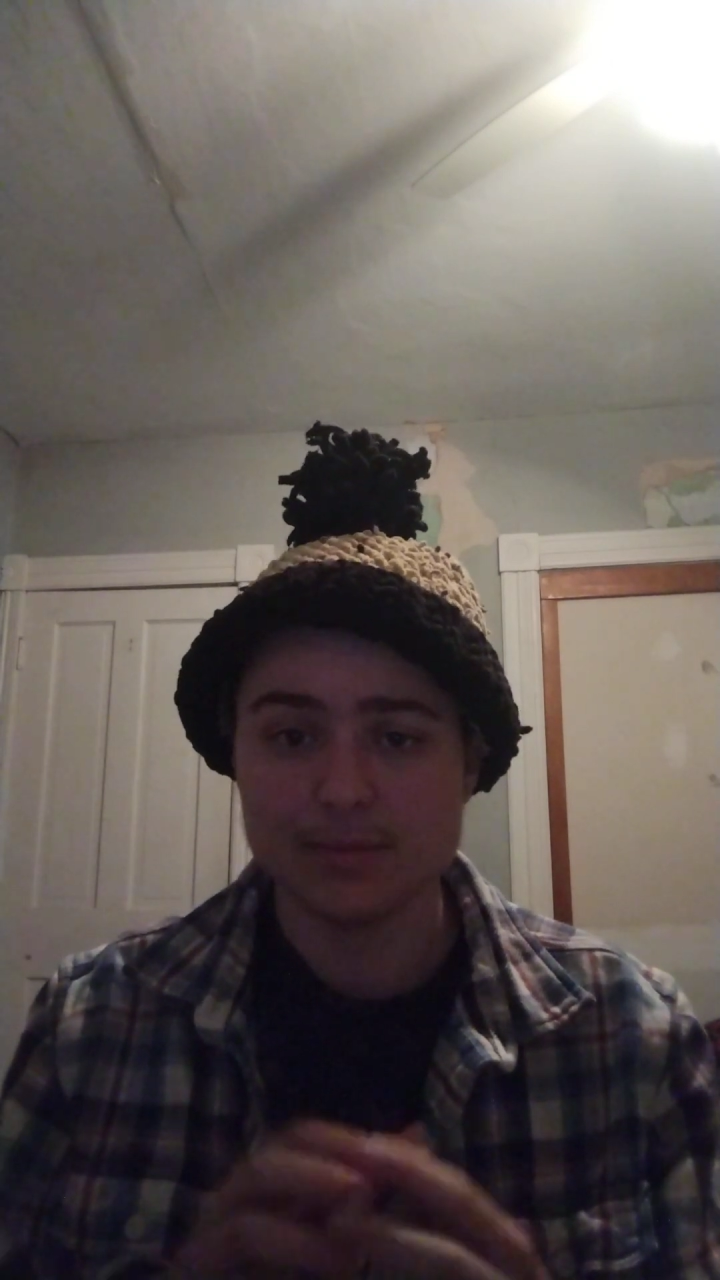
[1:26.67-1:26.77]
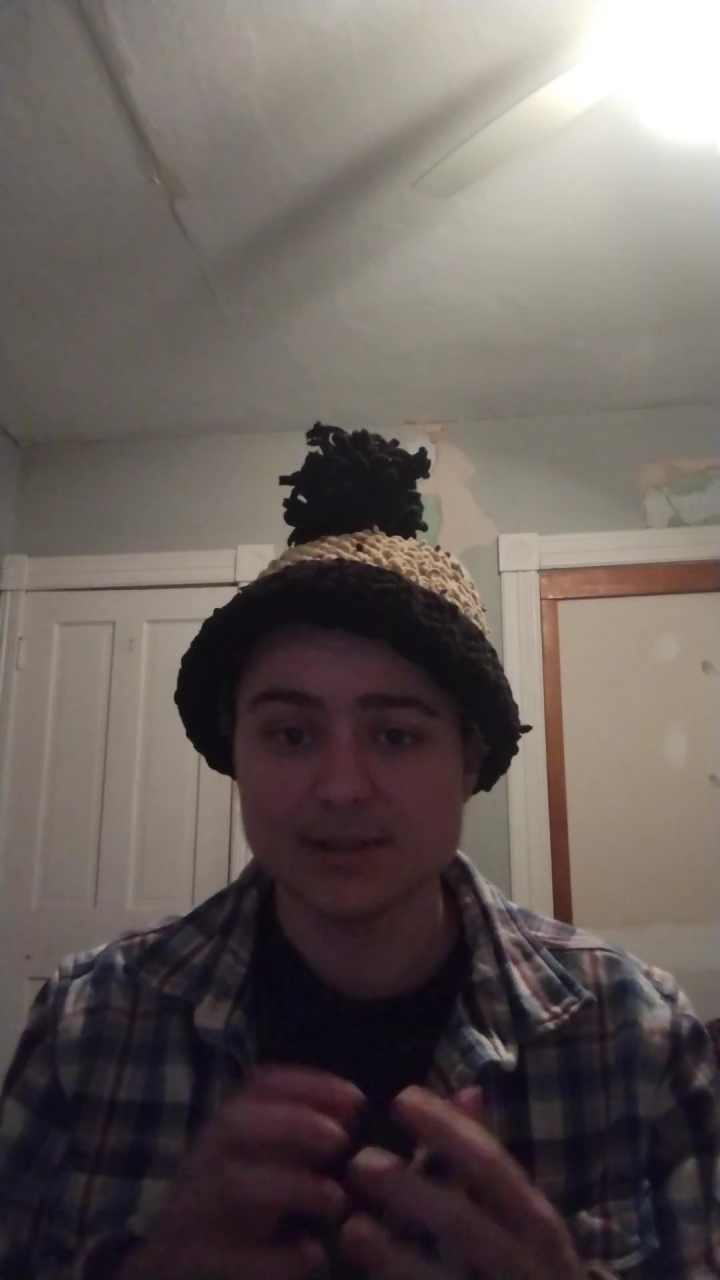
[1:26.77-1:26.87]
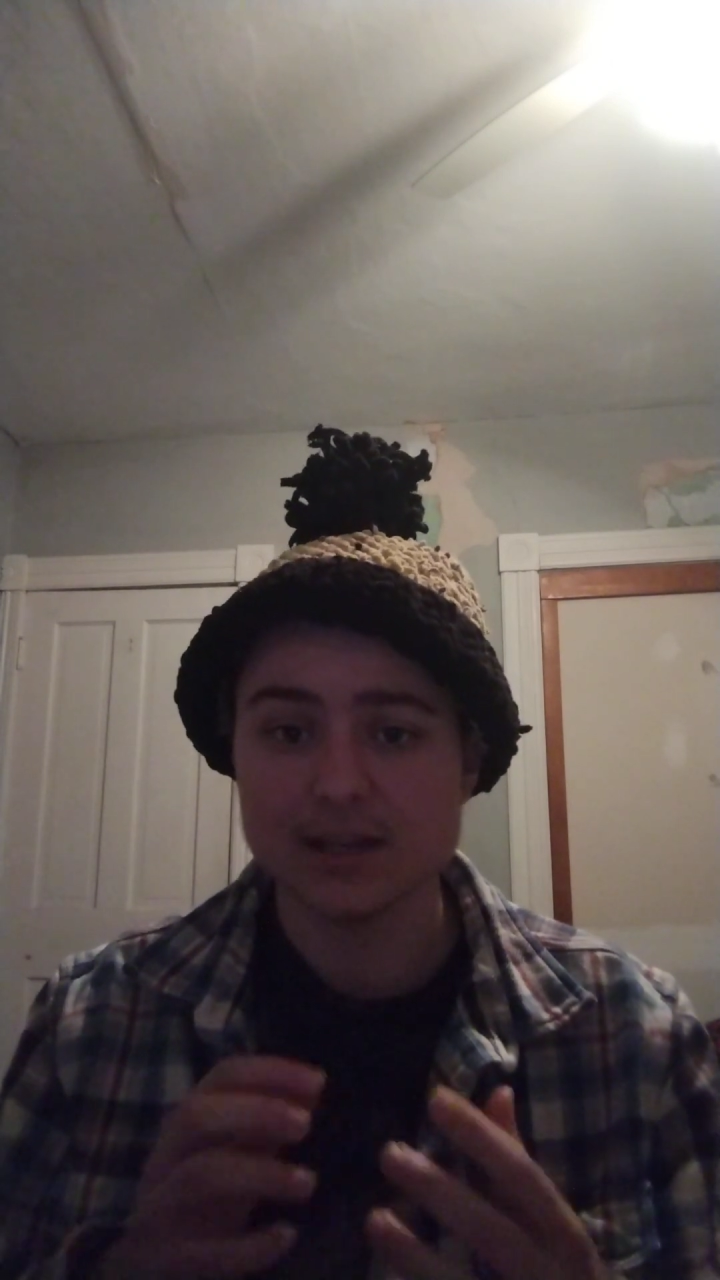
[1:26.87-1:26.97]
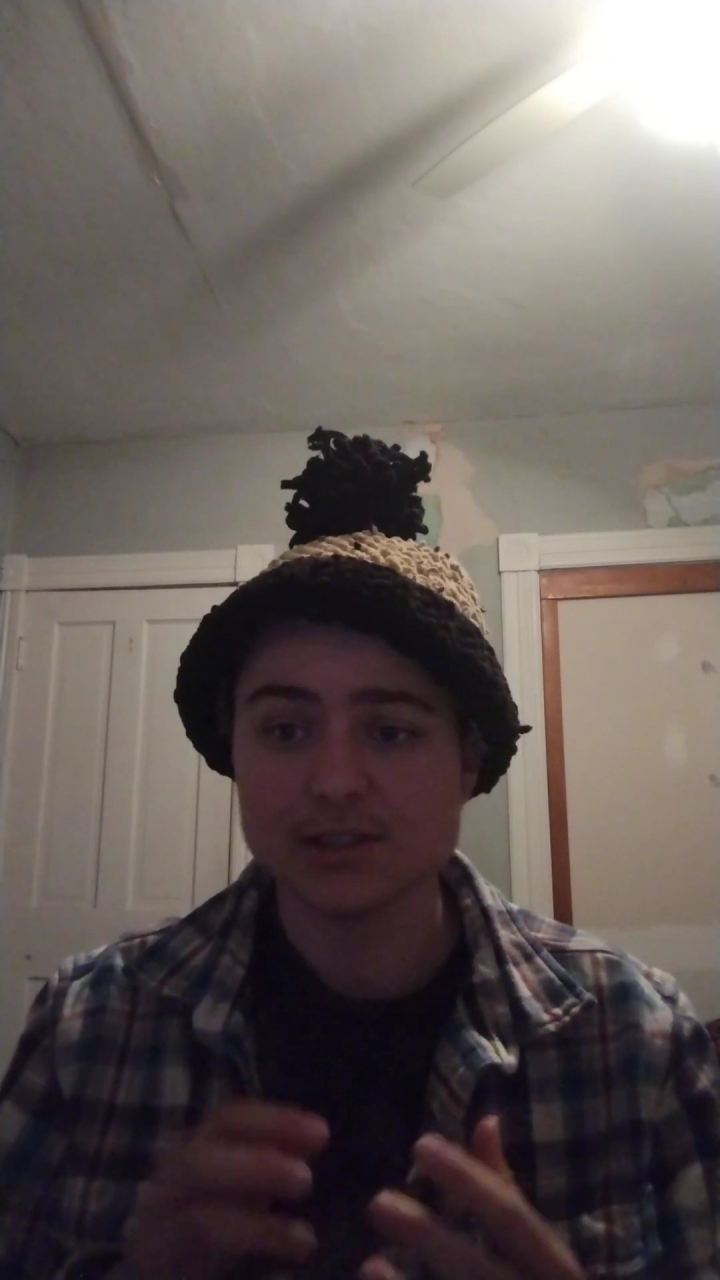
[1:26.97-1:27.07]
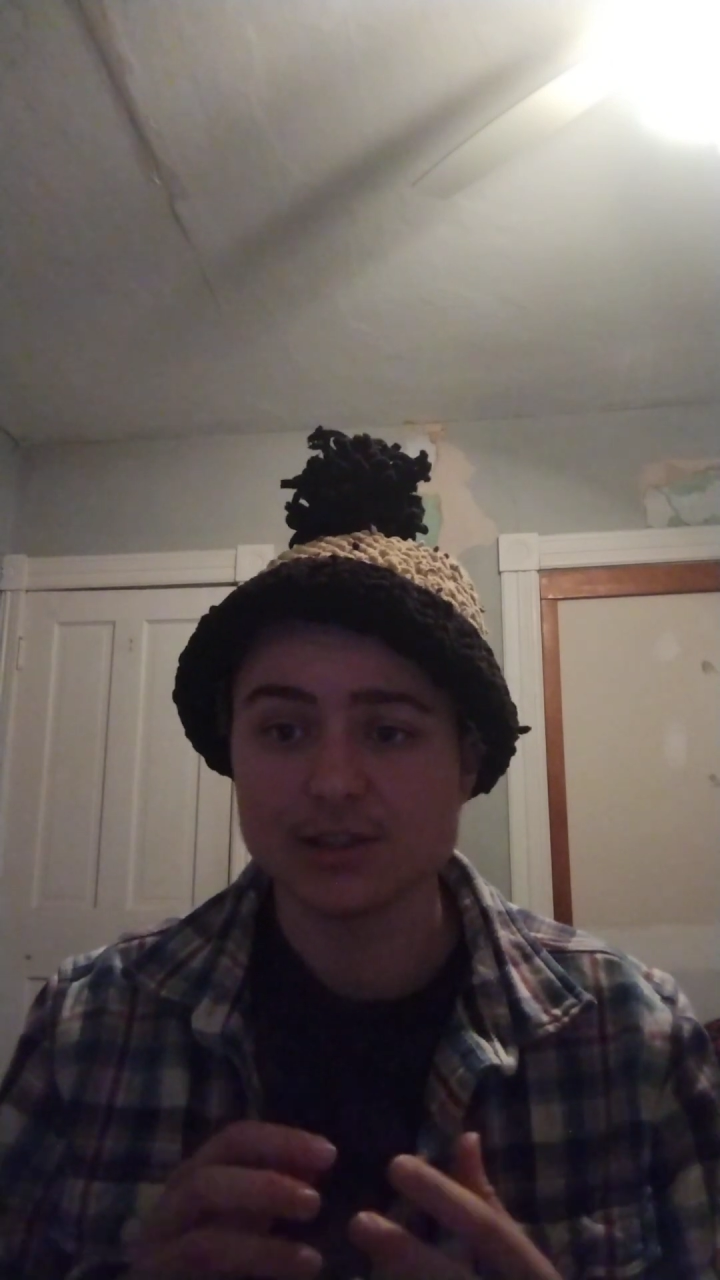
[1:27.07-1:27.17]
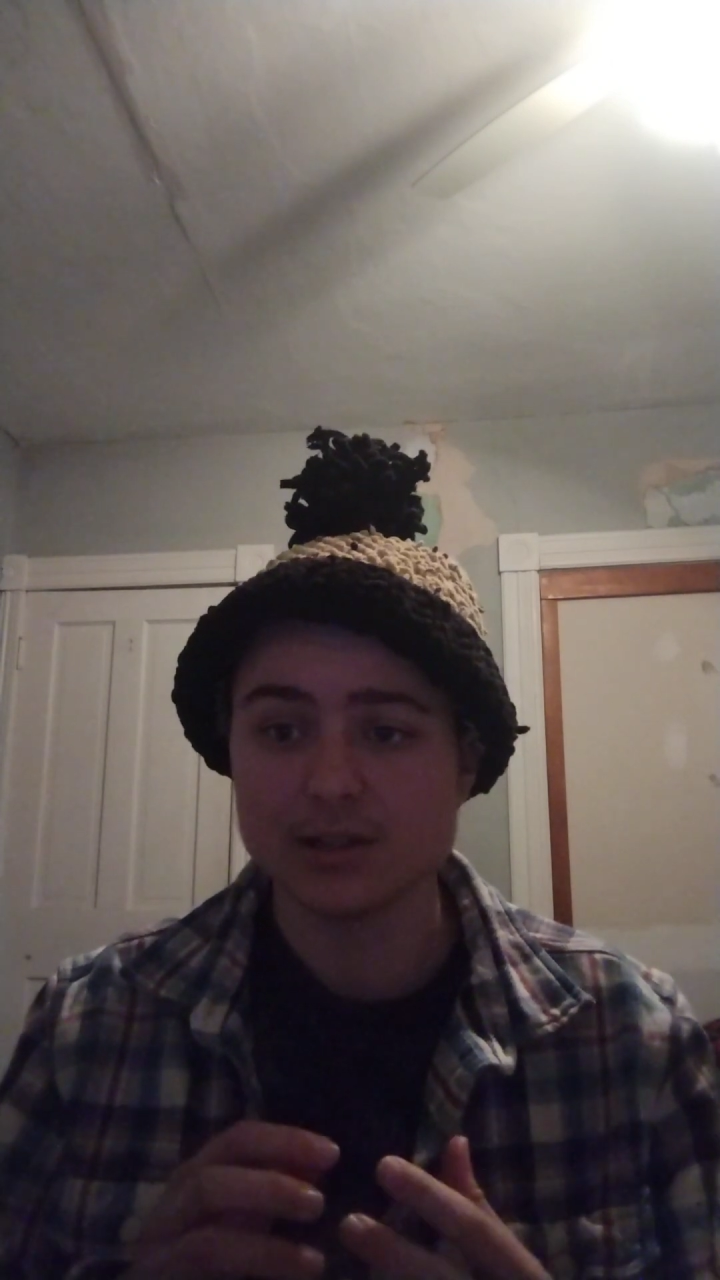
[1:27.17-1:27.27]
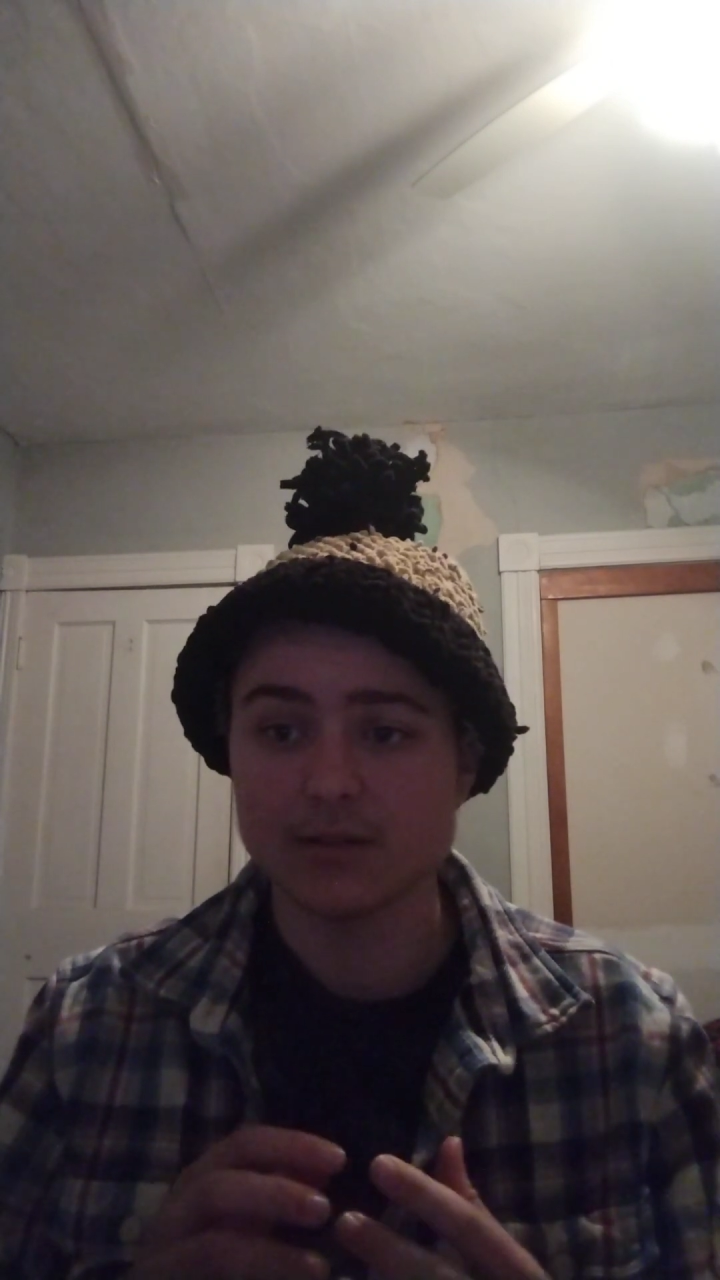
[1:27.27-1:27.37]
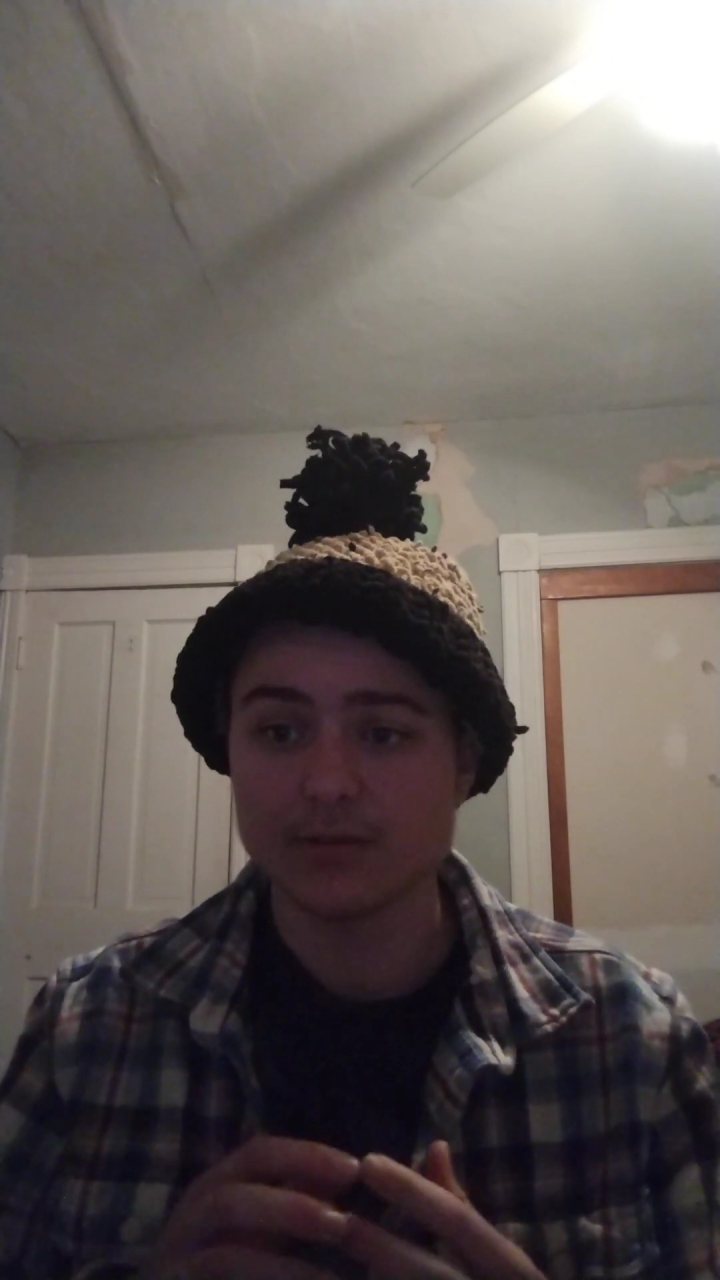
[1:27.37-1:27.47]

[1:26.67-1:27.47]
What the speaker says: possession